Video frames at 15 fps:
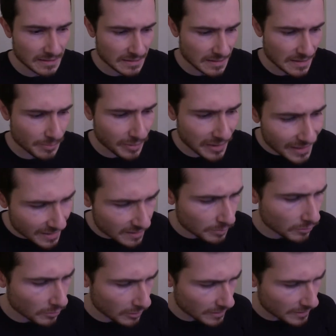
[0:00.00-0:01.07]

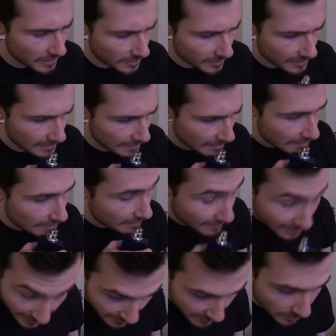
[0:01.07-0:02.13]
applicable here.
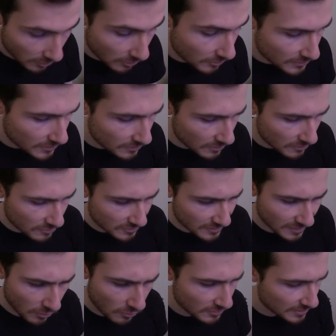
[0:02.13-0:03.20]
and then also
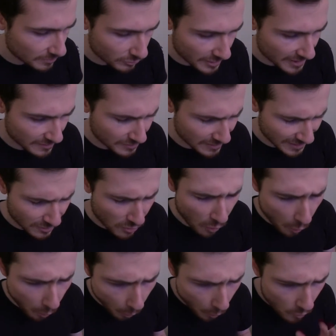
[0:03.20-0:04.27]
no spring, like
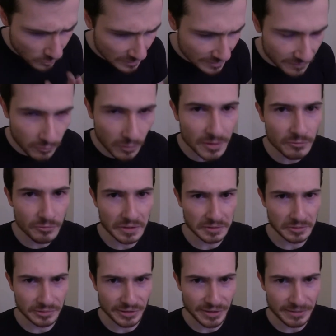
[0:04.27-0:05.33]
only for the
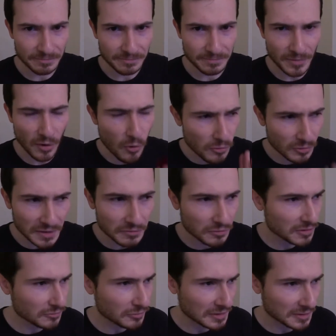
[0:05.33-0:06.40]
winter time, only
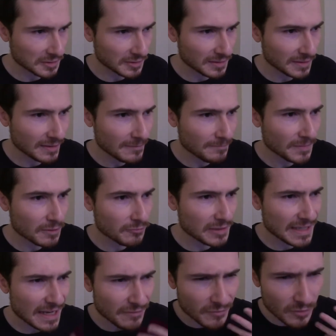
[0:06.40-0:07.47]
for the winter. When
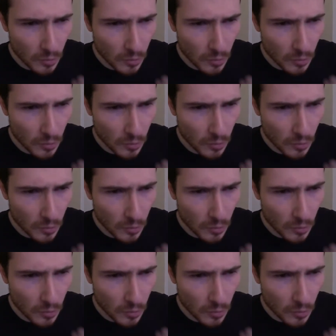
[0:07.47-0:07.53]
you have